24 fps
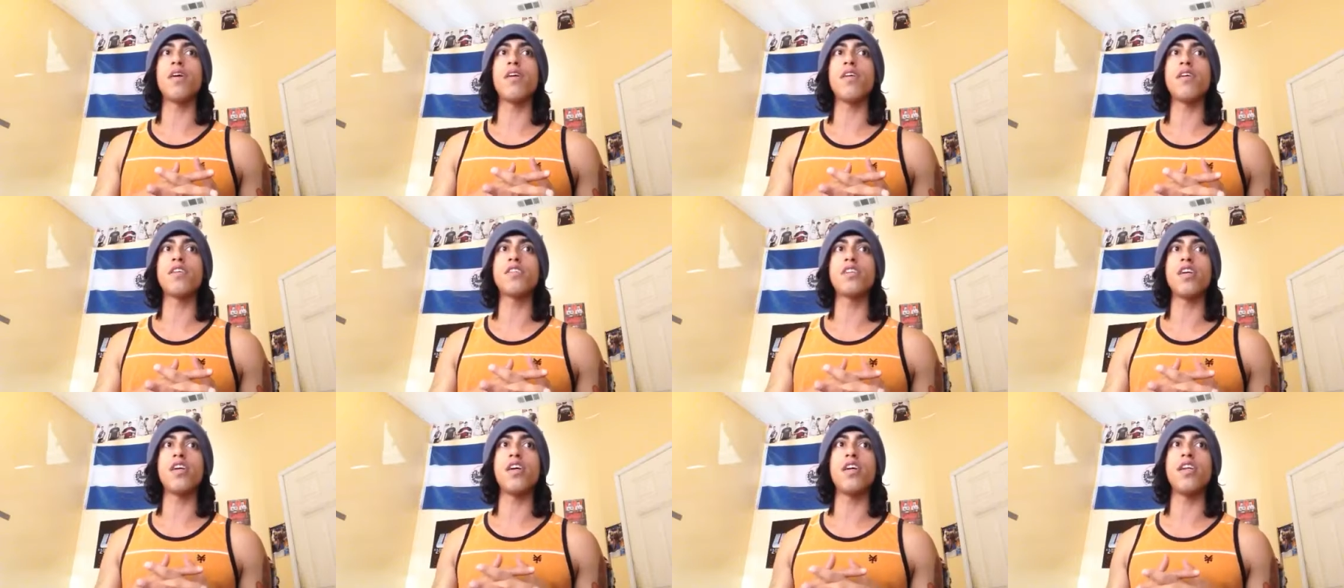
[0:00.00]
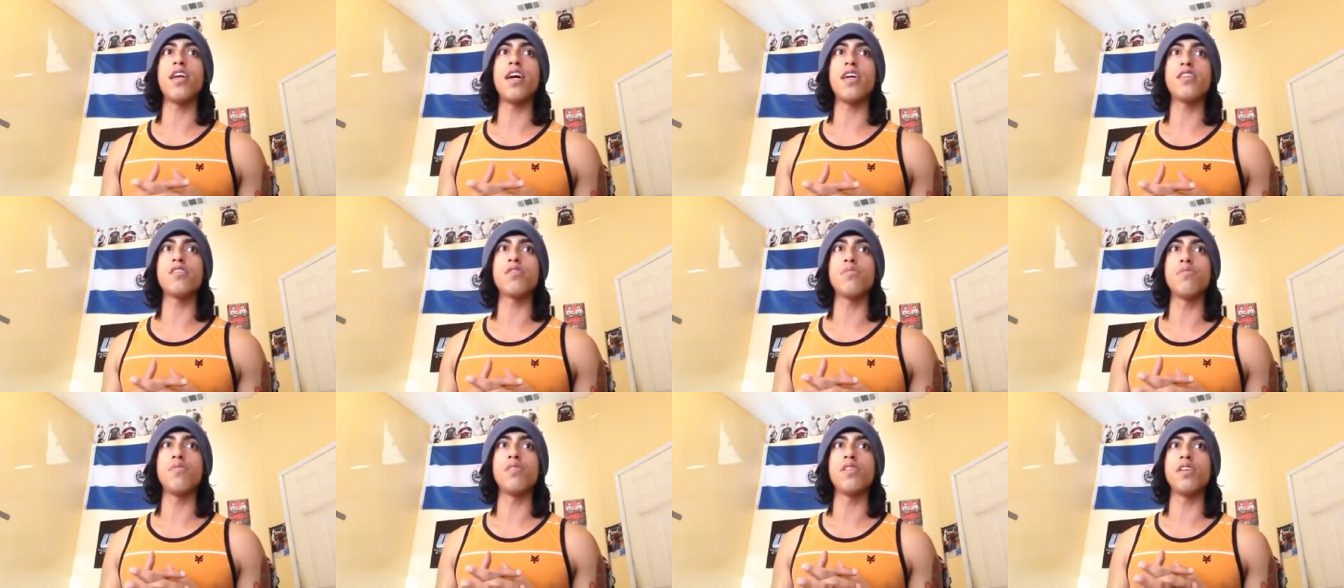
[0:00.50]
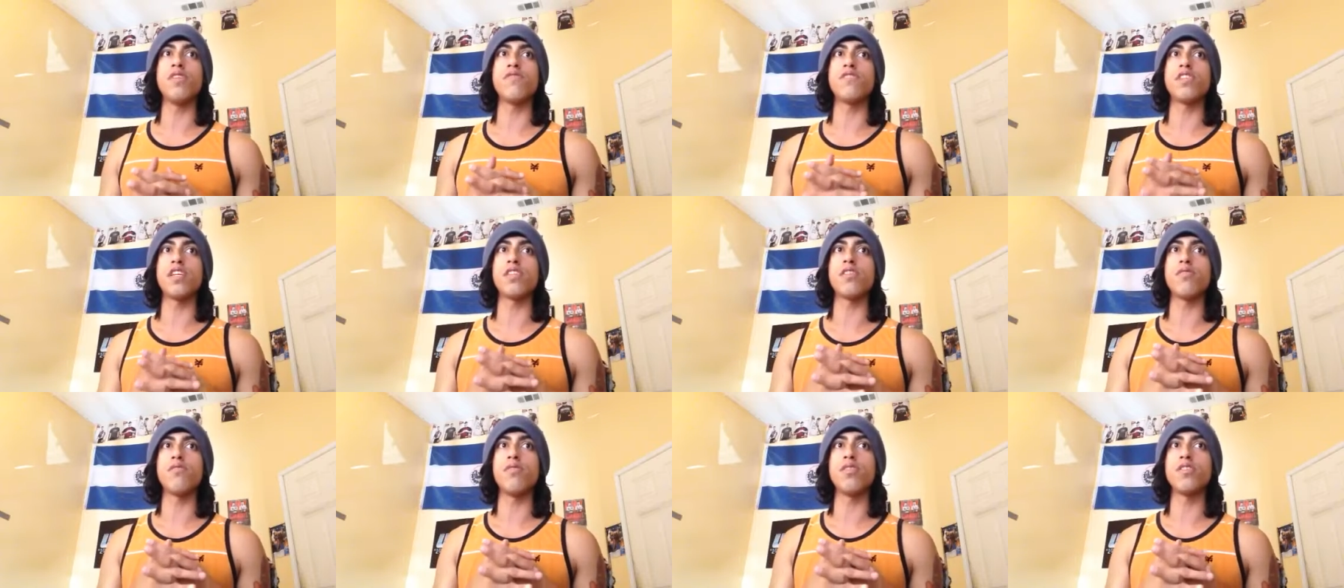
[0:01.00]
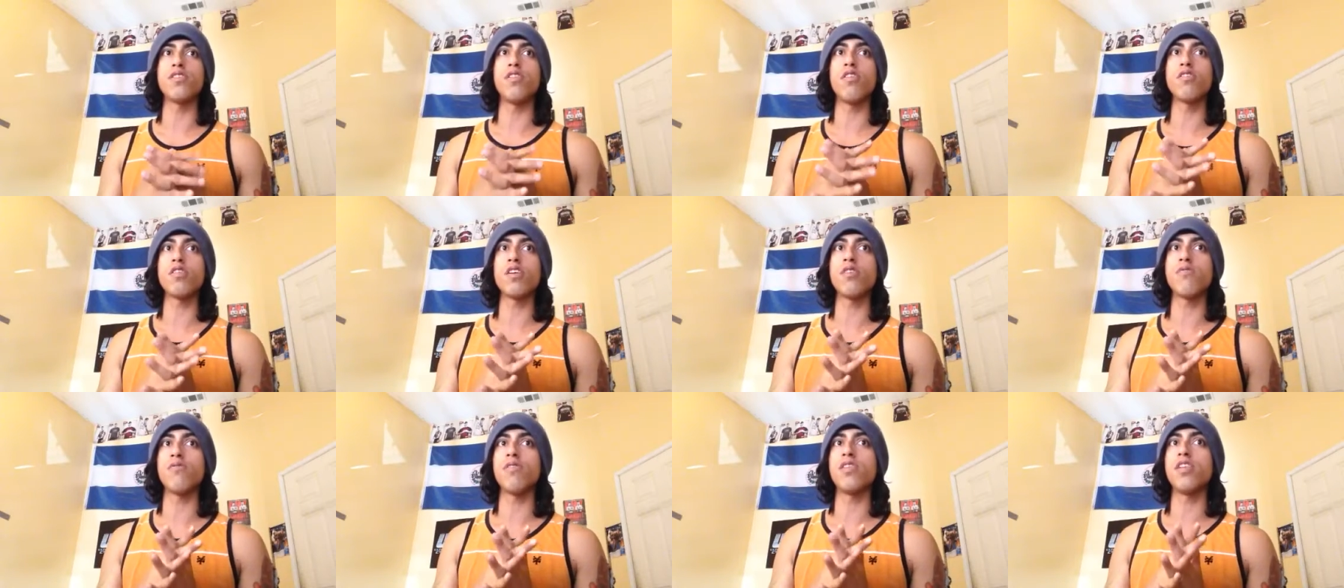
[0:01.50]
marriage, Inazu believes that the
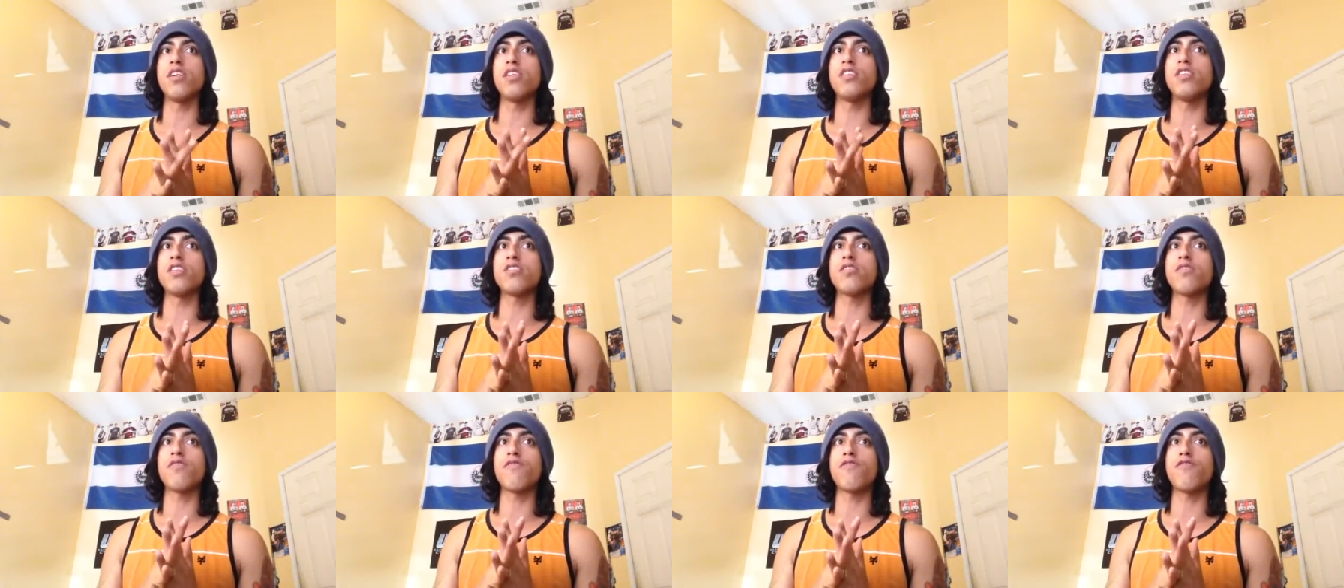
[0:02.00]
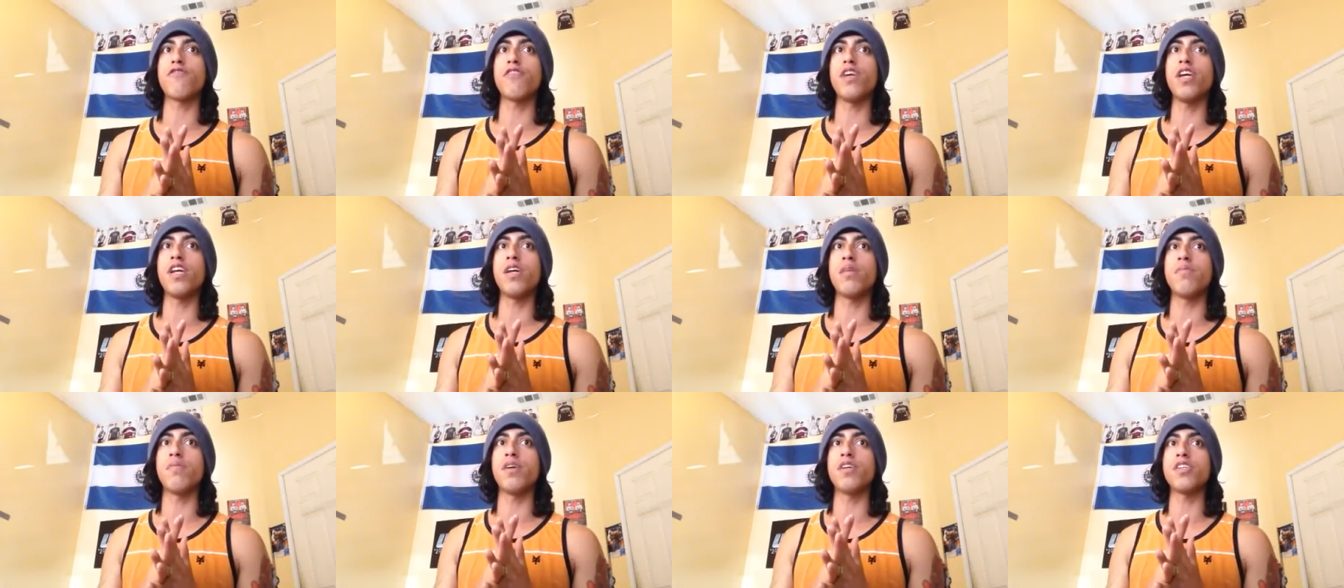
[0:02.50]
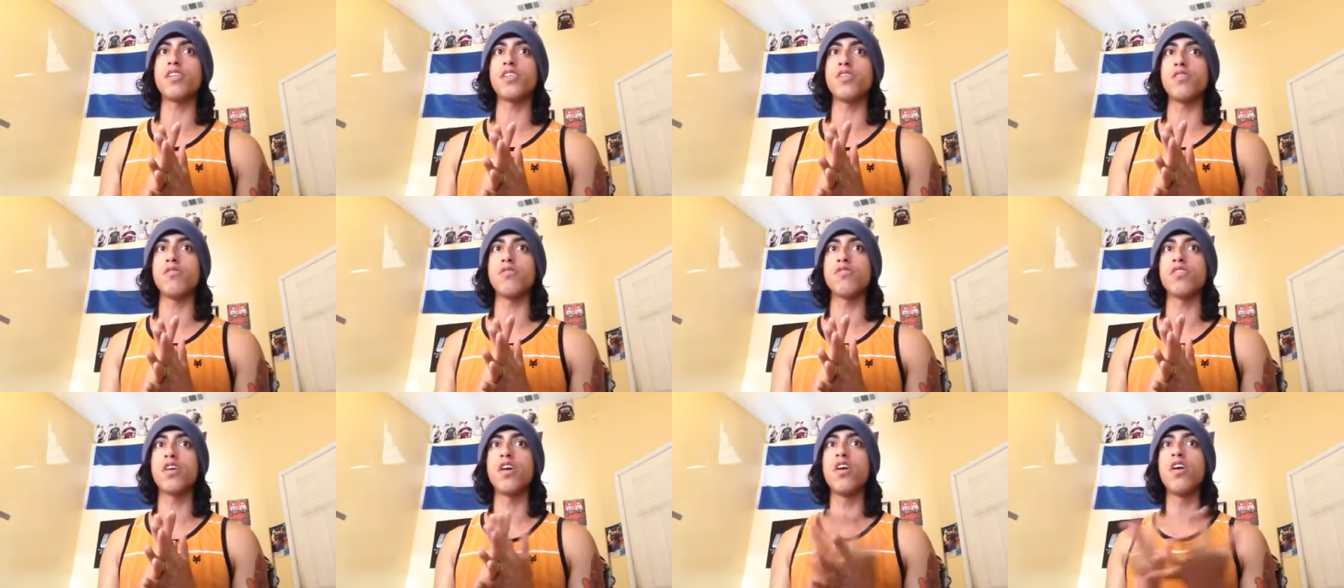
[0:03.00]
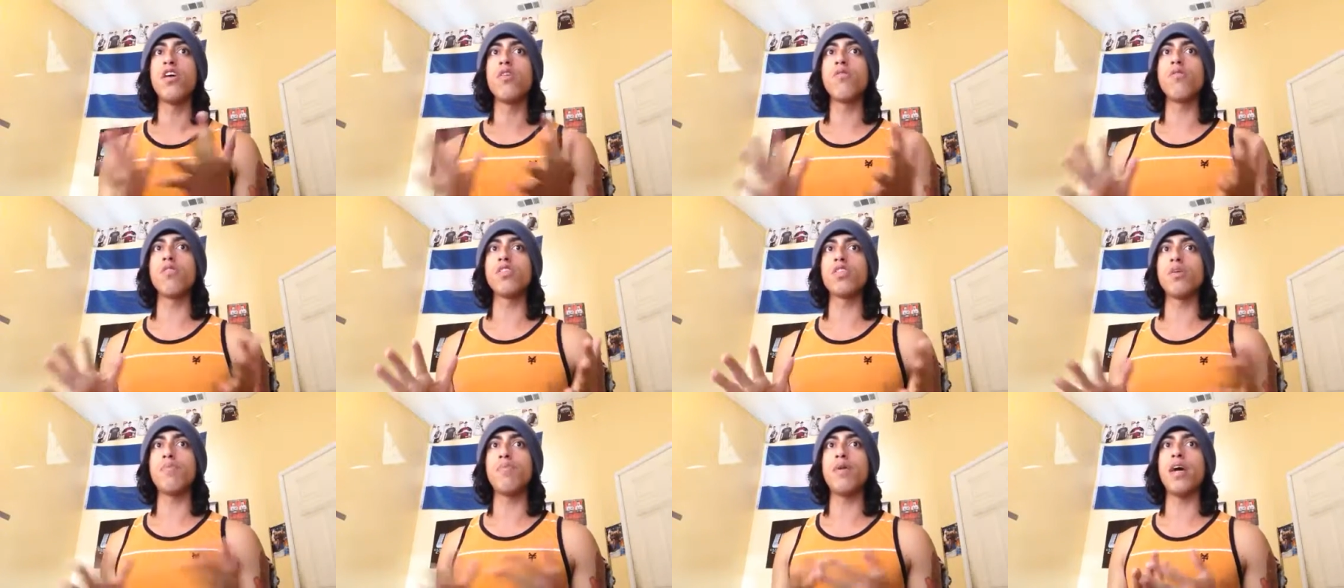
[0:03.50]
resulting religious freedom issues
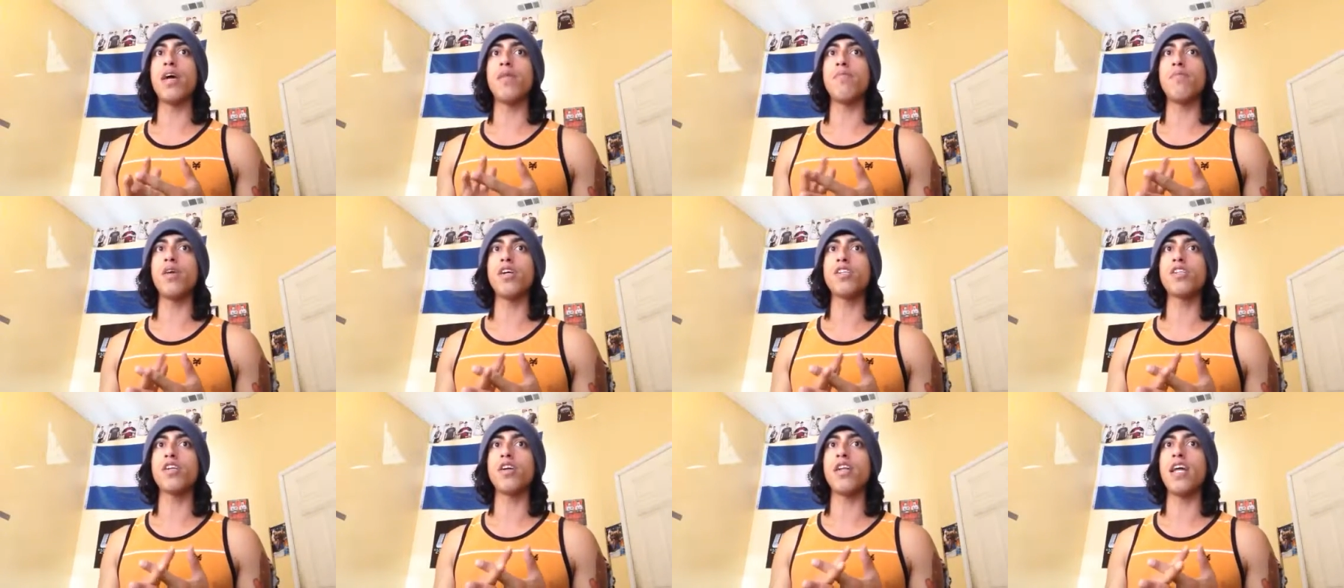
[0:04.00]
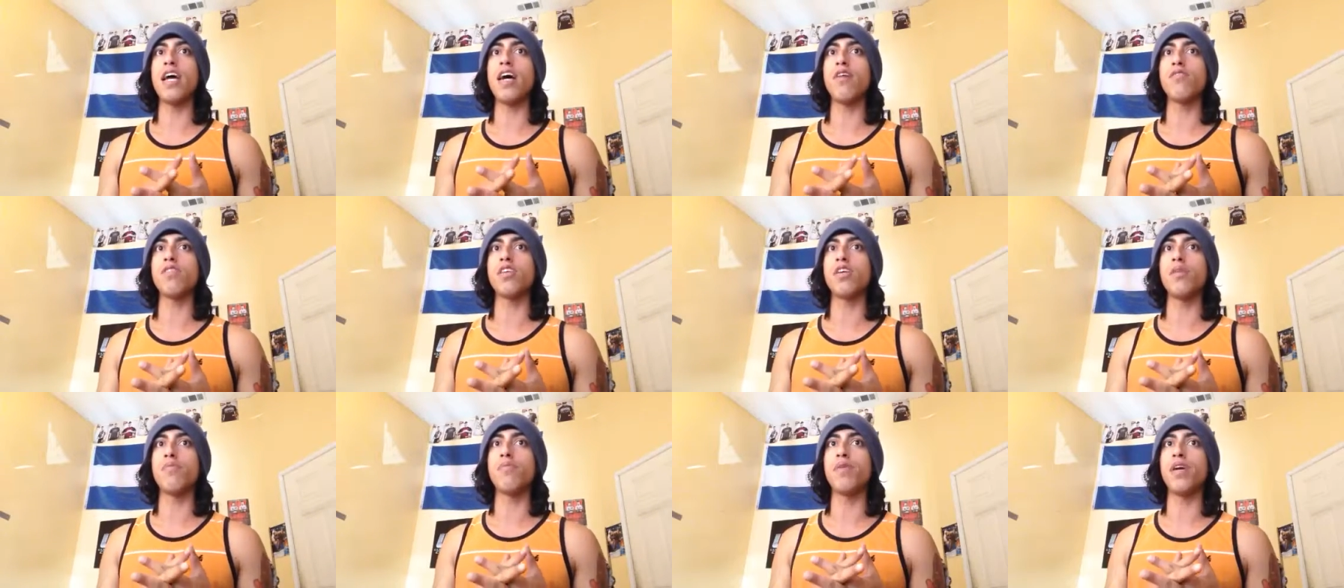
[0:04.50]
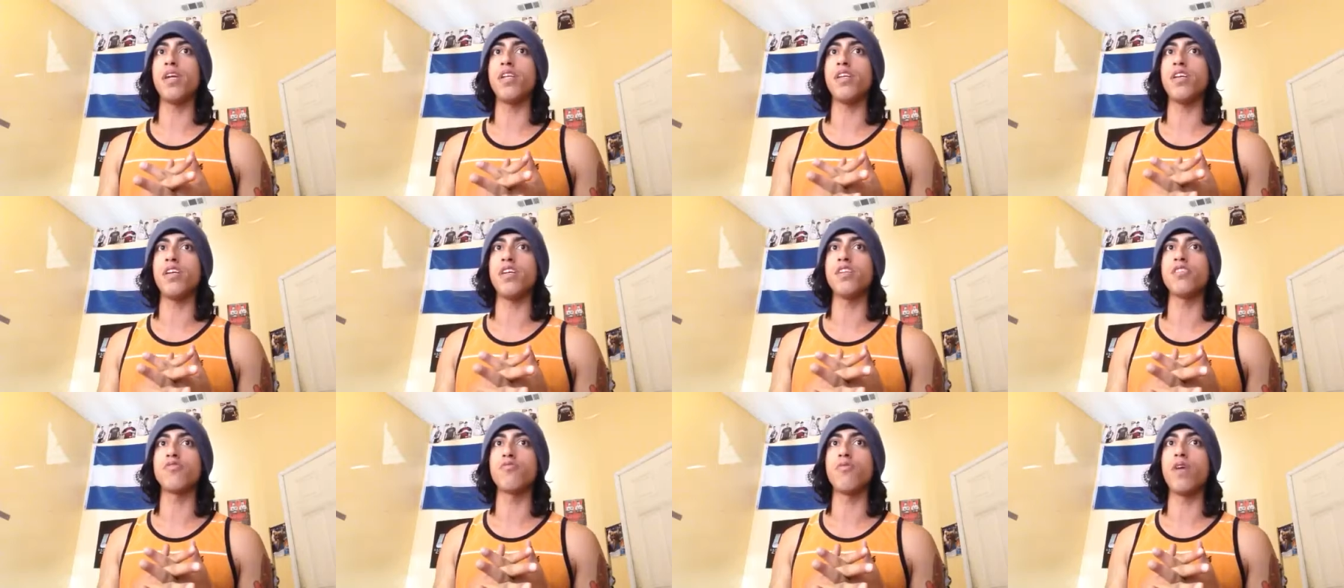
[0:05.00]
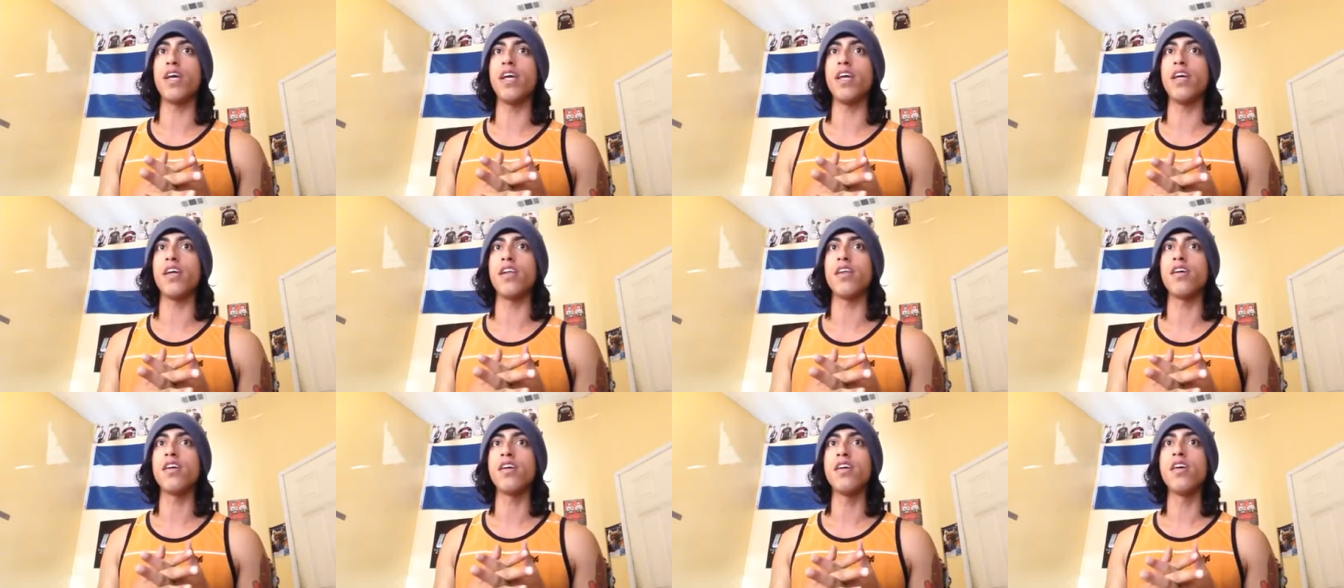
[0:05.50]
will depend much on how the opinion is
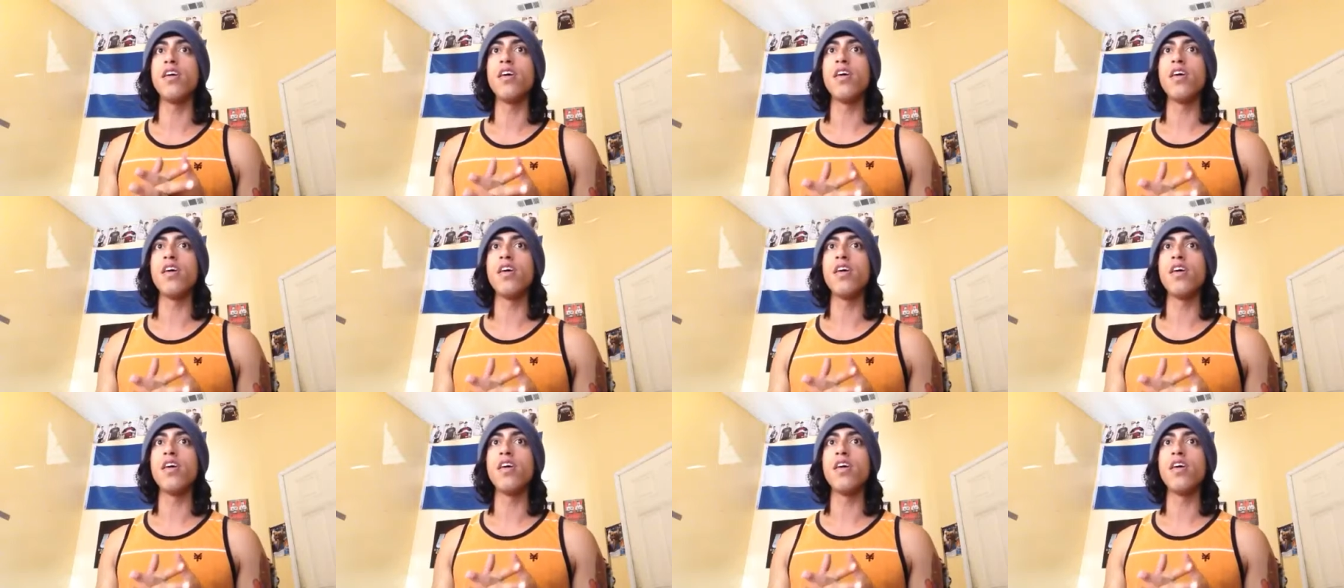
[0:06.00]
written.